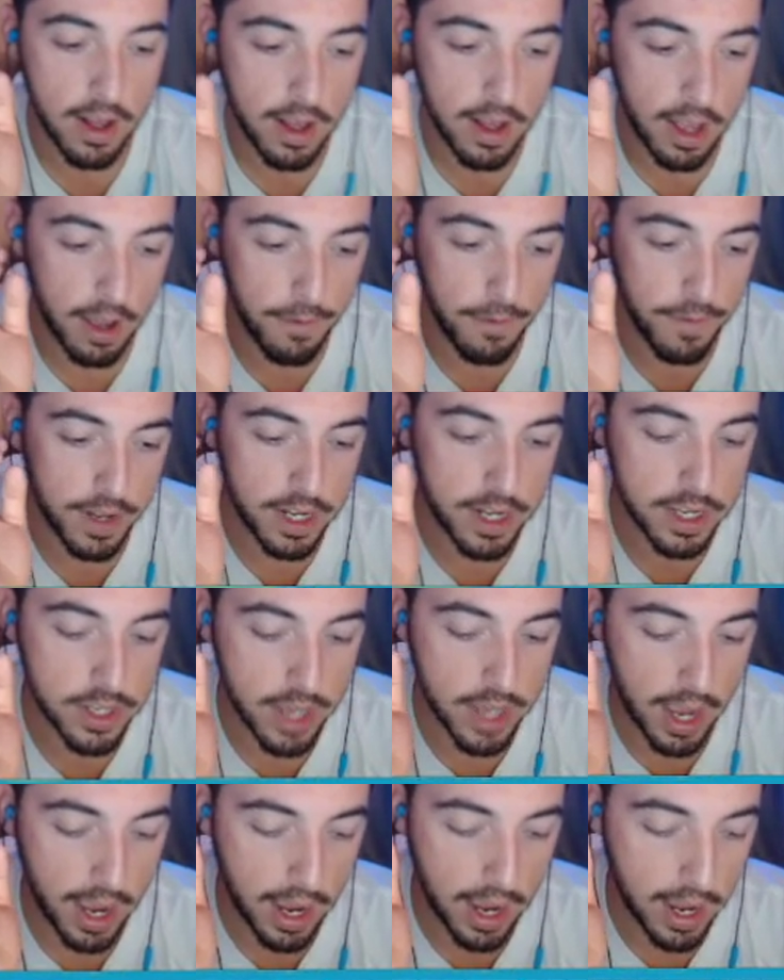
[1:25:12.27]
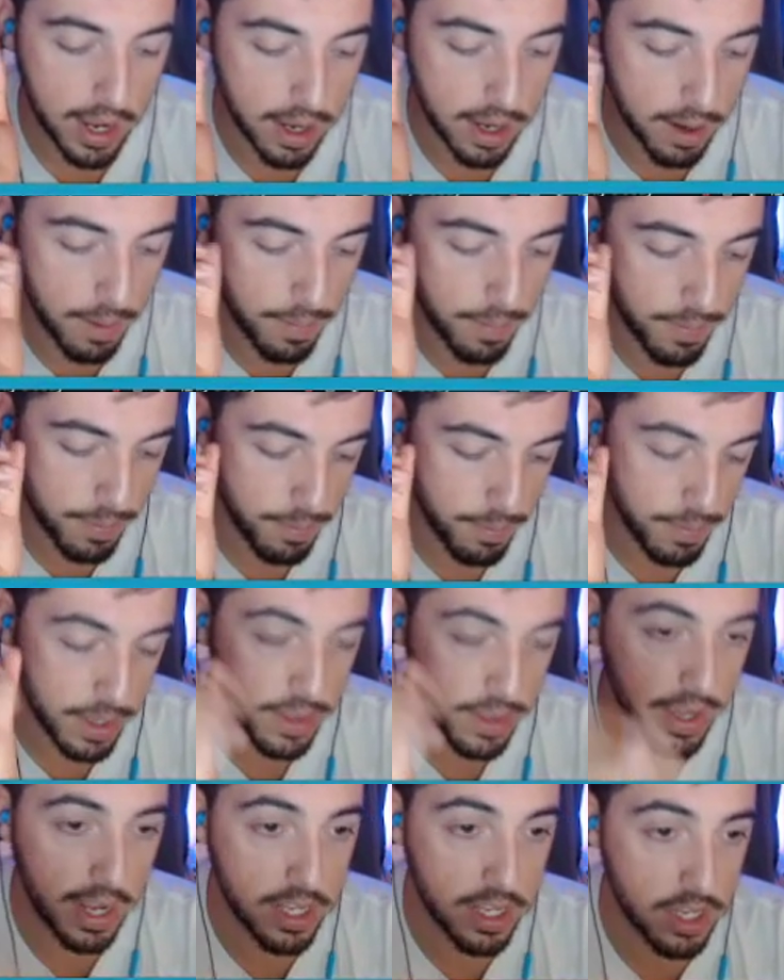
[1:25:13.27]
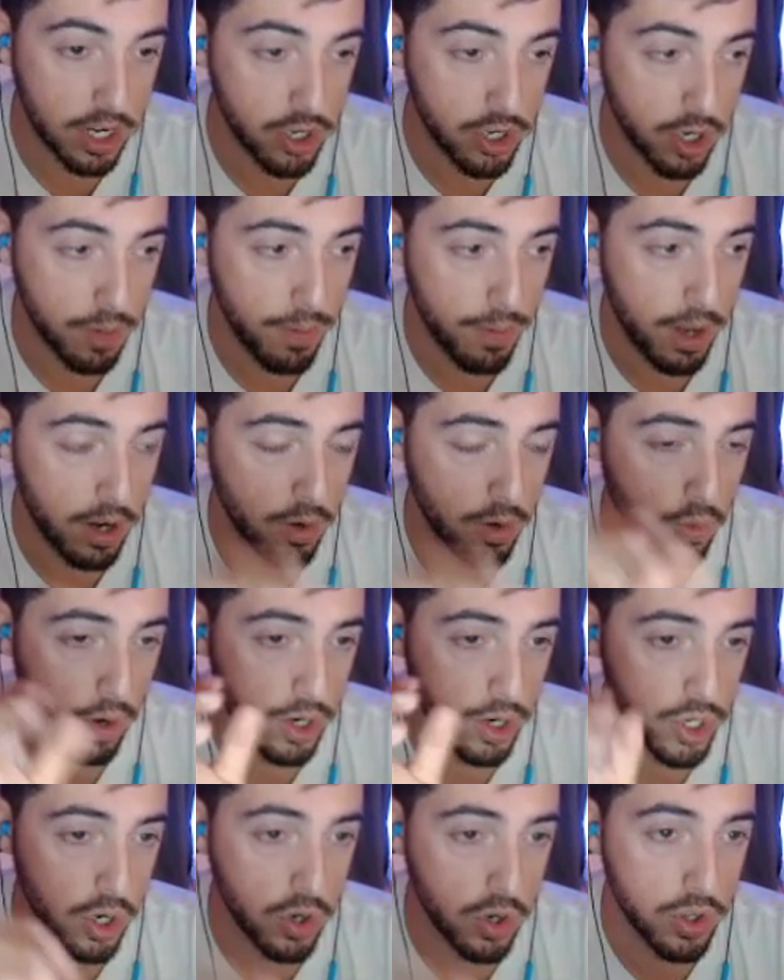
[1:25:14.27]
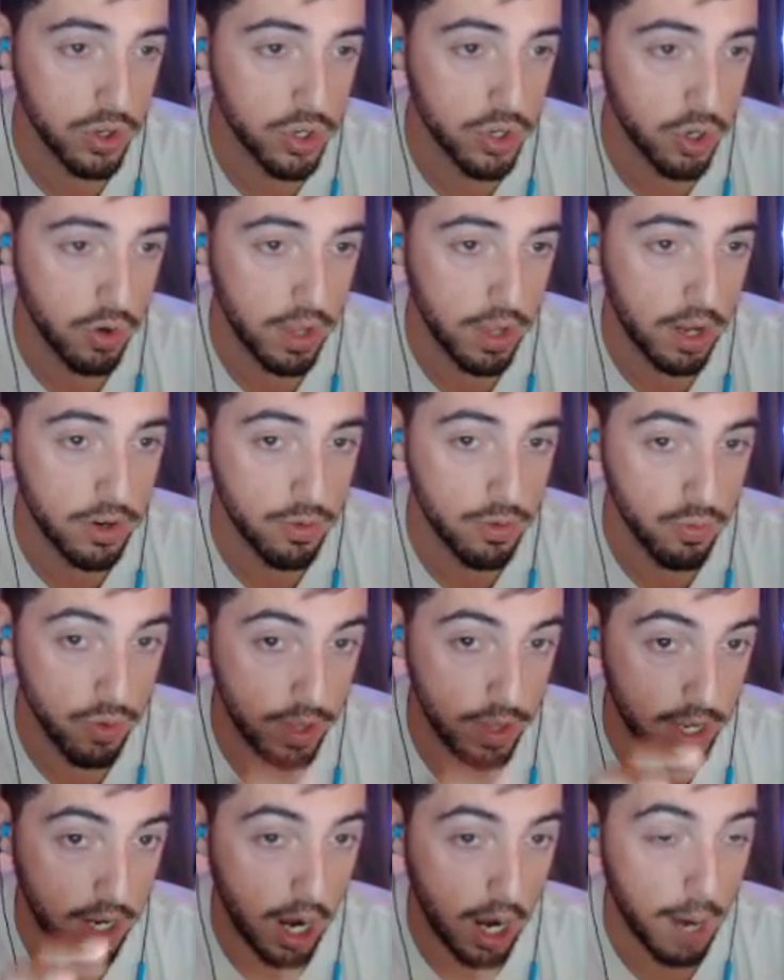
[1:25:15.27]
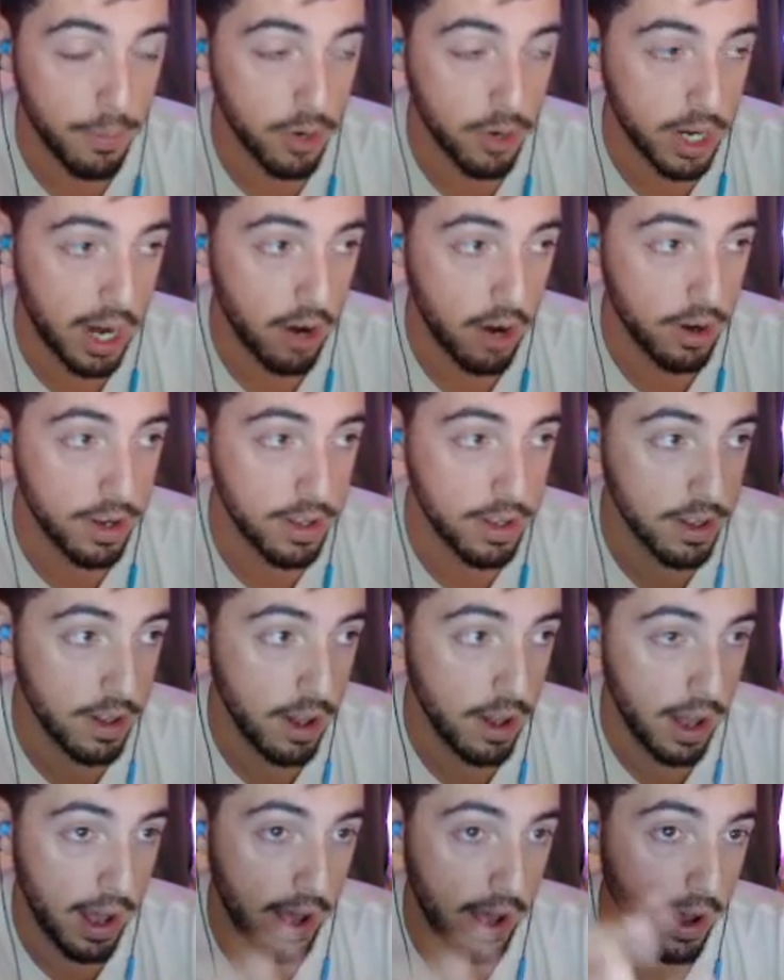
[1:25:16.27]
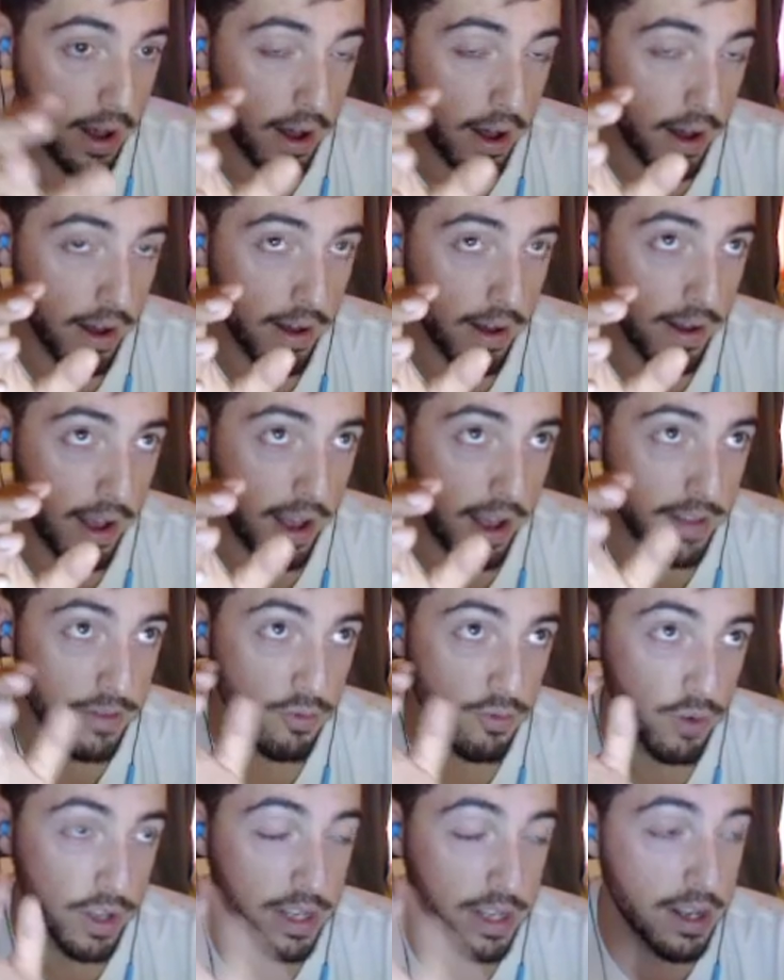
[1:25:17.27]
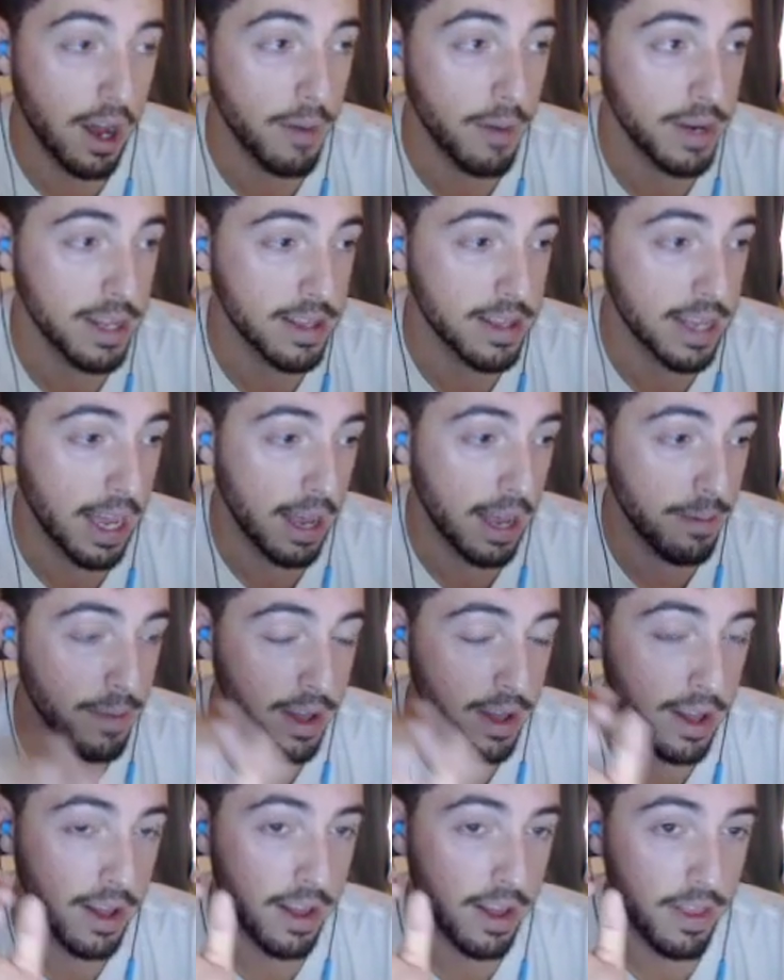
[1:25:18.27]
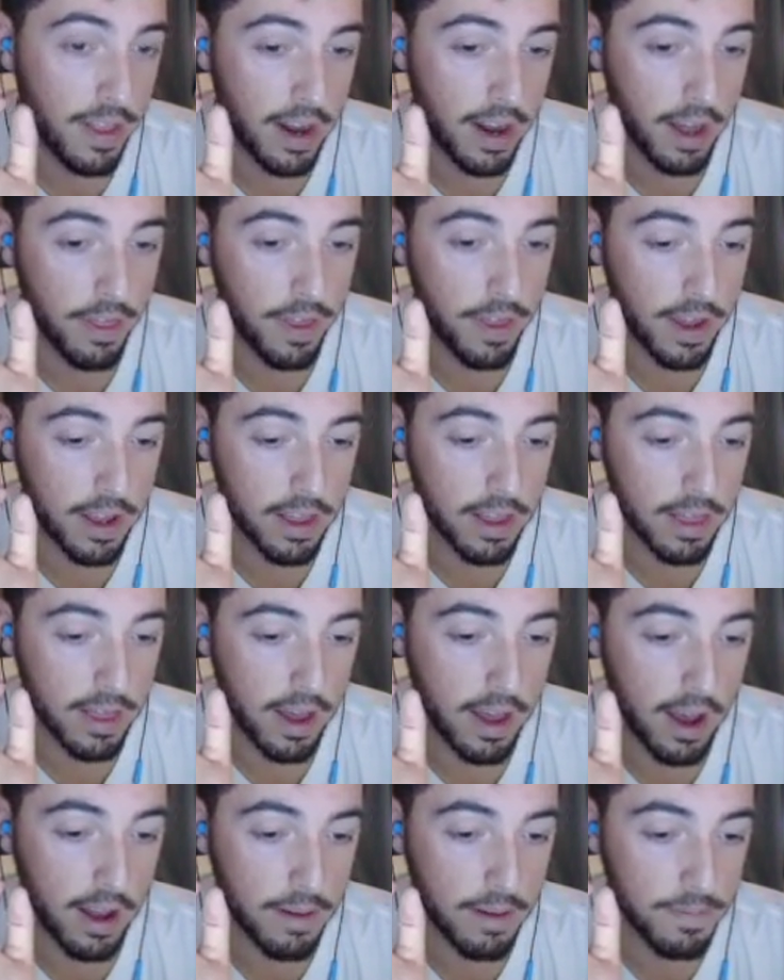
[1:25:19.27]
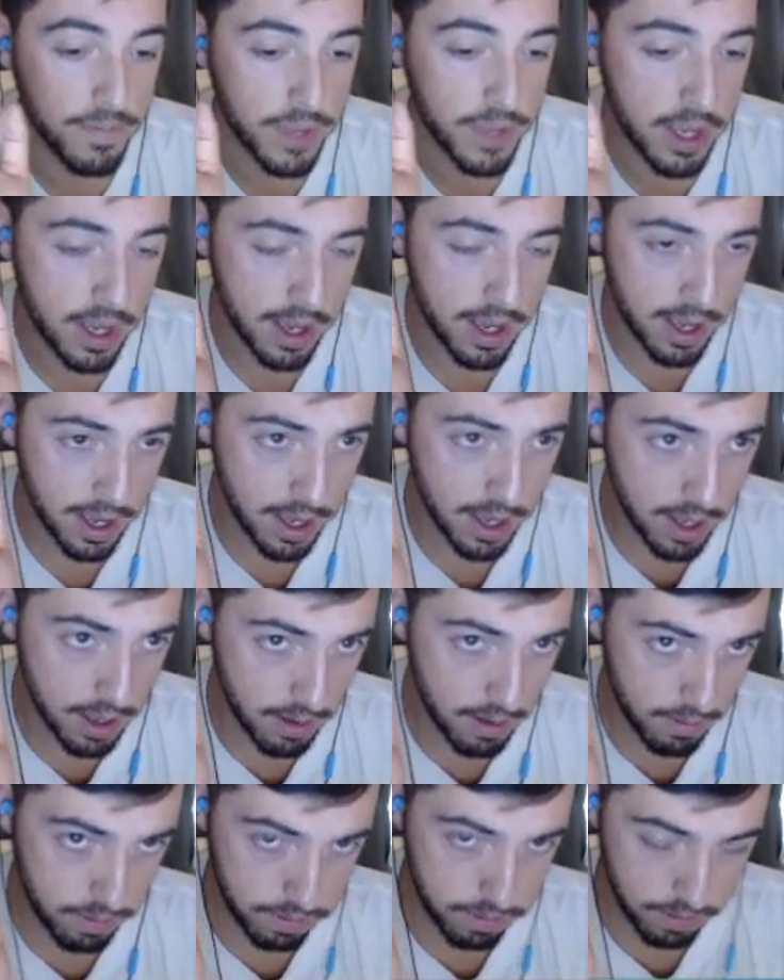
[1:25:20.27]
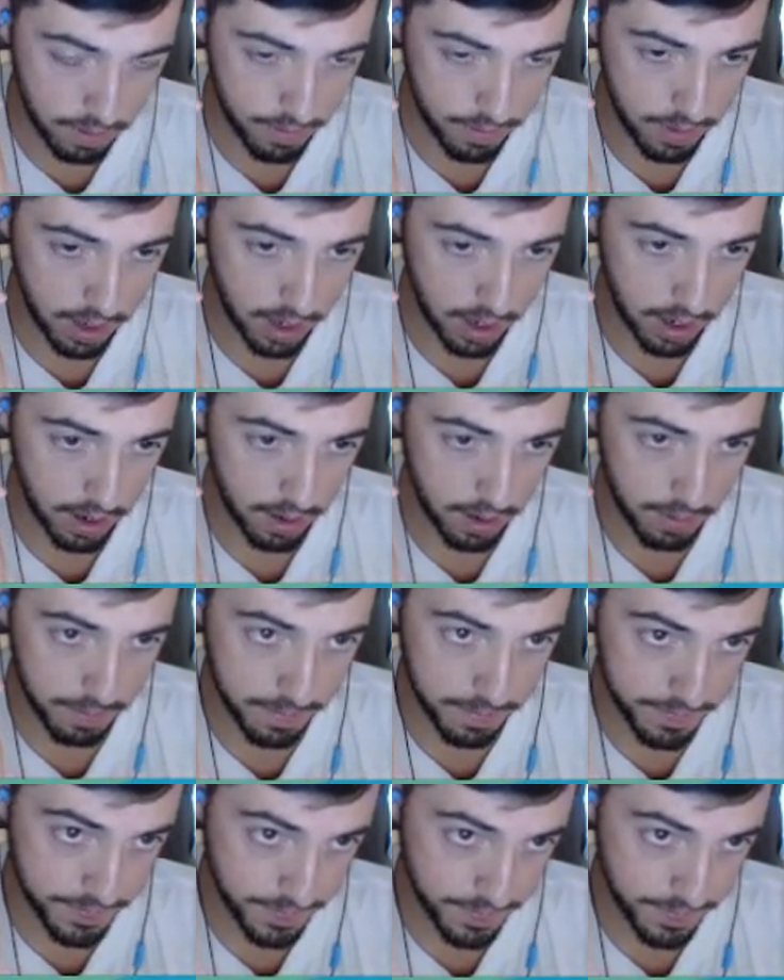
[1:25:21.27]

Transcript: if it is a mid lane centric meta where junglers are allowed to like hyper carry uh, and really dominate the game, then I think that um,